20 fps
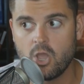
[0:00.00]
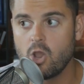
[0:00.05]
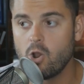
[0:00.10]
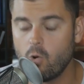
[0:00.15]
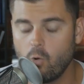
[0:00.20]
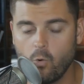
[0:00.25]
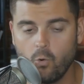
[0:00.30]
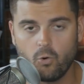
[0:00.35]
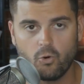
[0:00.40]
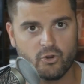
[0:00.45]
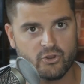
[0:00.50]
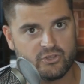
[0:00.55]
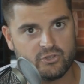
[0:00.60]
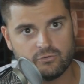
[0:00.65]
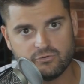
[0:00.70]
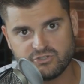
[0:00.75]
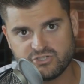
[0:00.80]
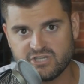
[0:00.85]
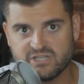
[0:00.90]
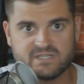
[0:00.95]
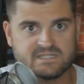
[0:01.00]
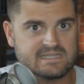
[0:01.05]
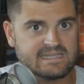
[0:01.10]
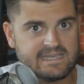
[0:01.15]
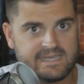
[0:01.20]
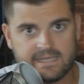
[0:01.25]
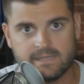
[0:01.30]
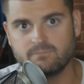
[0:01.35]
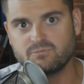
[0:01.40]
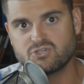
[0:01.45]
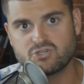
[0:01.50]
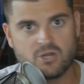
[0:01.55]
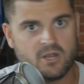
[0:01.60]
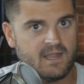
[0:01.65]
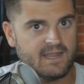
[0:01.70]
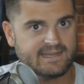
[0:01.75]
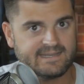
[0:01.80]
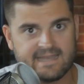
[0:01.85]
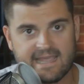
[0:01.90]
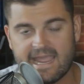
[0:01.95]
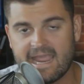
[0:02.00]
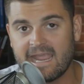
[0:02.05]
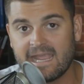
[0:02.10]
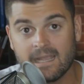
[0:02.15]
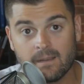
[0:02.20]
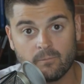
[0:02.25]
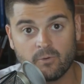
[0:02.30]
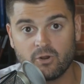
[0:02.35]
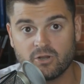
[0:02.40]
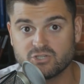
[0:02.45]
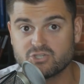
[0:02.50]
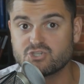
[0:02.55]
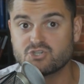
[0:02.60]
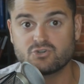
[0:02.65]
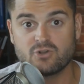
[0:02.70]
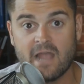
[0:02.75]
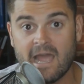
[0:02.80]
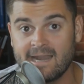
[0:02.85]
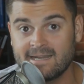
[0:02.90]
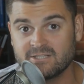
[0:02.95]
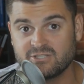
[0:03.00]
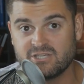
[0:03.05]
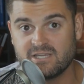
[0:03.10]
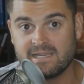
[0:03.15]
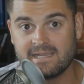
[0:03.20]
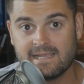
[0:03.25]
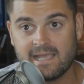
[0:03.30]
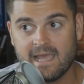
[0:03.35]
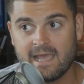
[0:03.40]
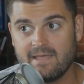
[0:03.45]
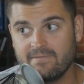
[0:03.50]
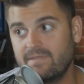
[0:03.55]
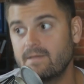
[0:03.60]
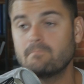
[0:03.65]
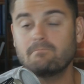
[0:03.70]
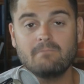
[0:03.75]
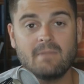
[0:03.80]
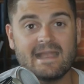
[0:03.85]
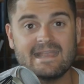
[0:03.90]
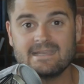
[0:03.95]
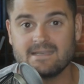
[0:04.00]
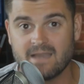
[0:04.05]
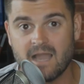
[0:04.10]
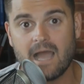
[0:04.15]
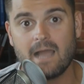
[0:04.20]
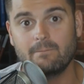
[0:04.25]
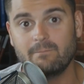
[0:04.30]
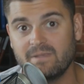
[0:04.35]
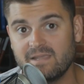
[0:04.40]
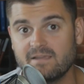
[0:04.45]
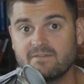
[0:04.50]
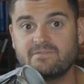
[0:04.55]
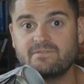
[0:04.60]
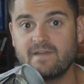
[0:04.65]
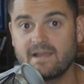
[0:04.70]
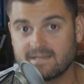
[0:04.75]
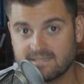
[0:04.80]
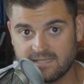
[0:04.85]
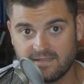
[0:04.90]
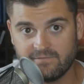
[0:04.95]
or you just keep trying to hammer a strategy that might not be effective